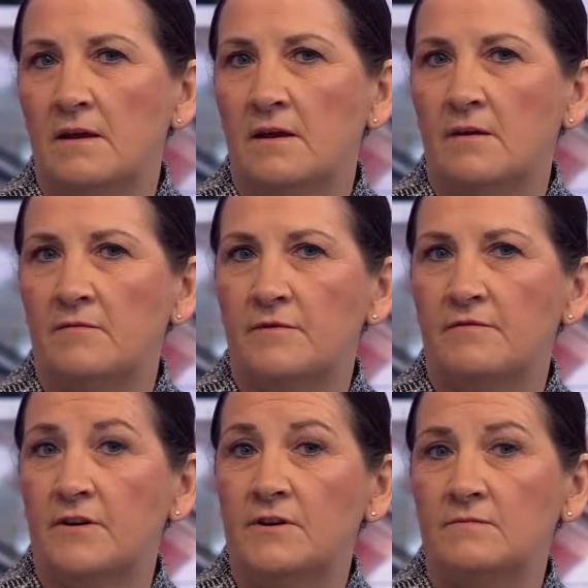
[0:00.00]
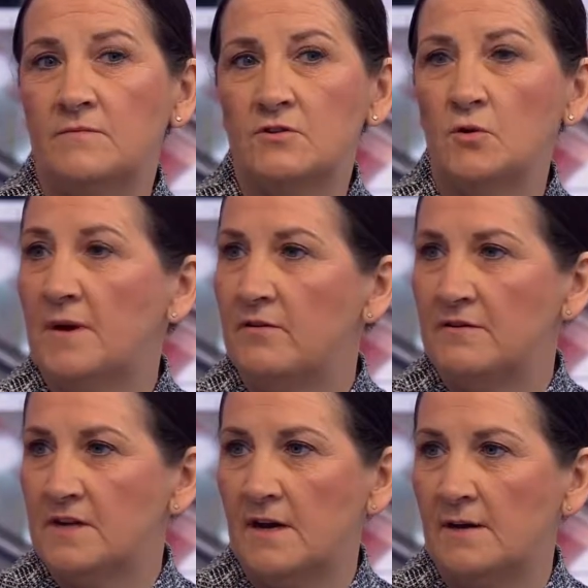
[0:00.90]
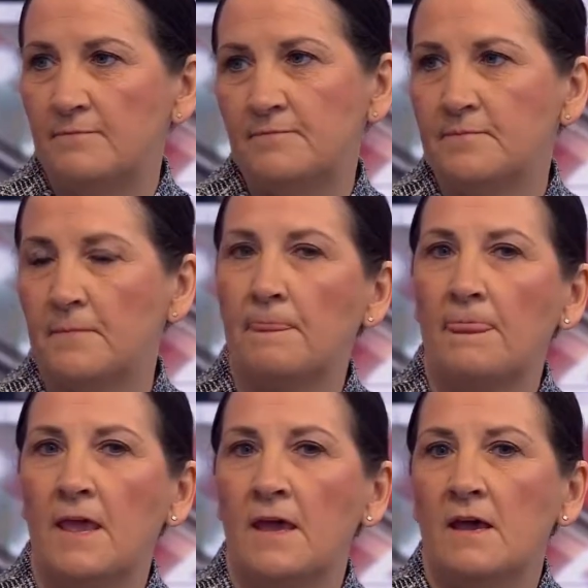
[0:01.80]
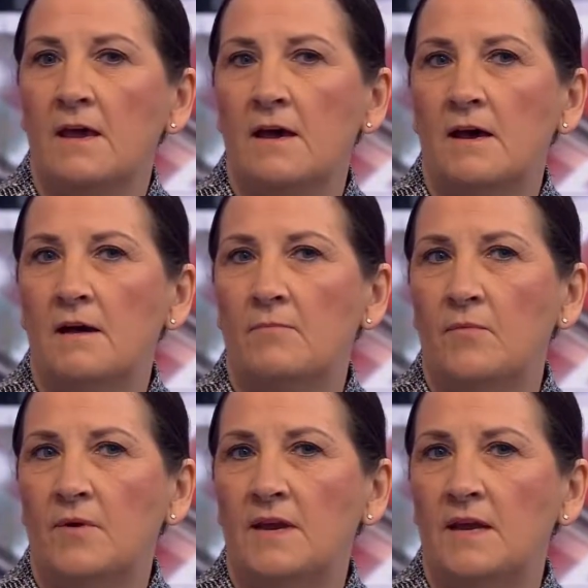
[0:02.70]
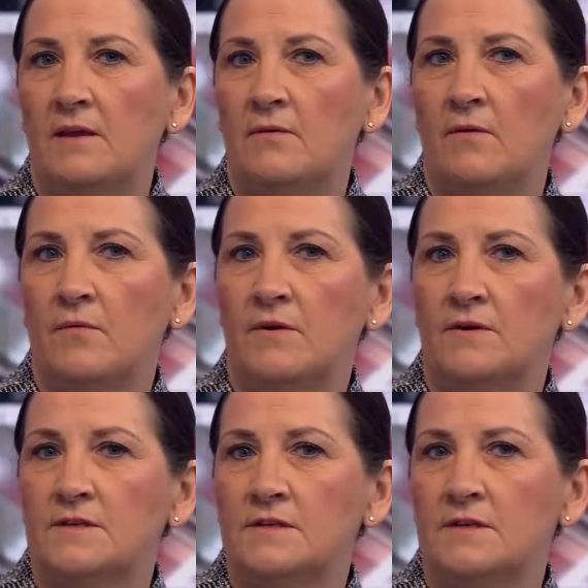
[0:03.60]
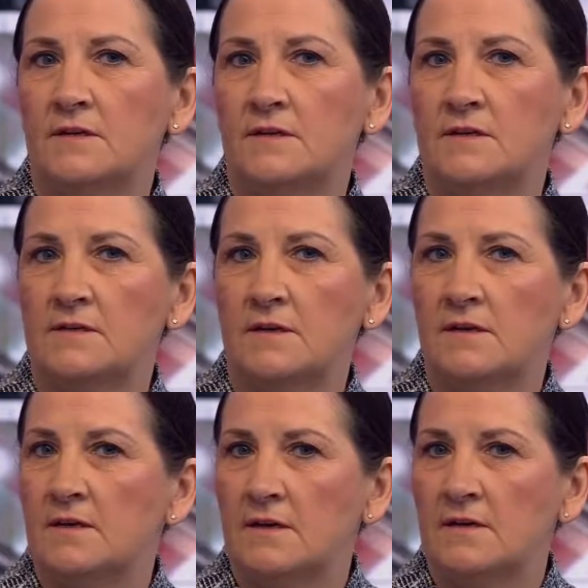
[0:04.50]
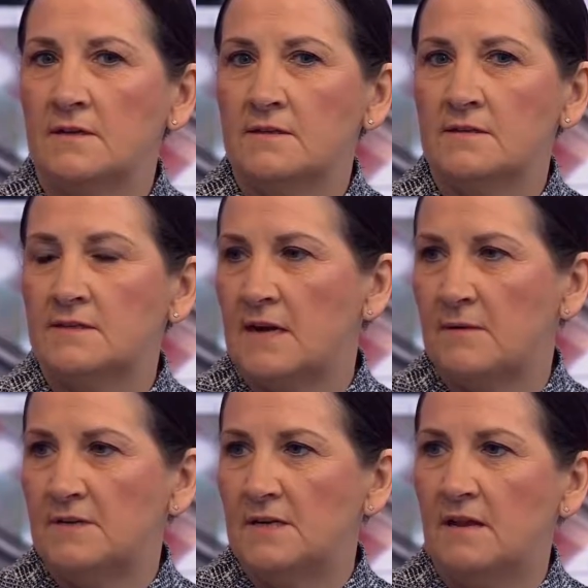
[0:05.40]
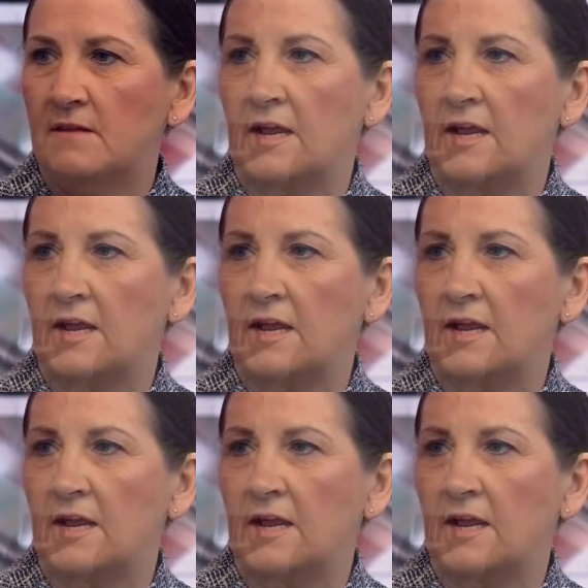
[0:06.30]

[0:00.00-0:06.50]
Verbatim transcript: um, for a very short period of time um, when he was stabbed in the